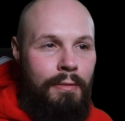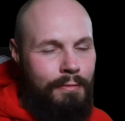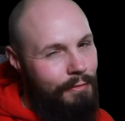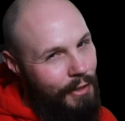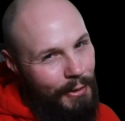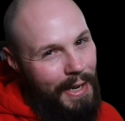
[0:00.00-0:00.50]

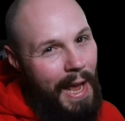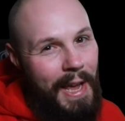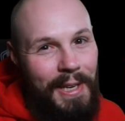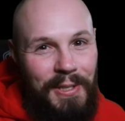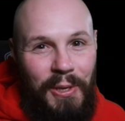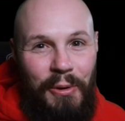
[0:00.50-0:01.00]
Very
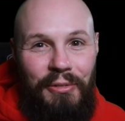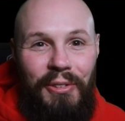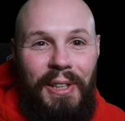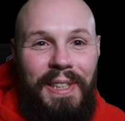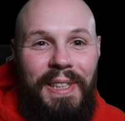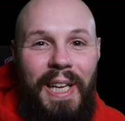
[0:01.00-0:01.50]
ASO
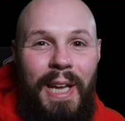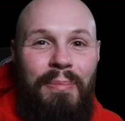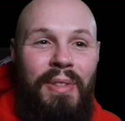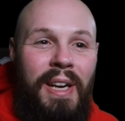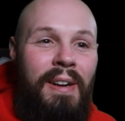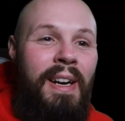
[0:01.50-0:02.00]
friendly name
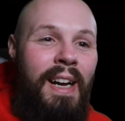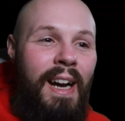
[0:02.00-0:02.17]
there.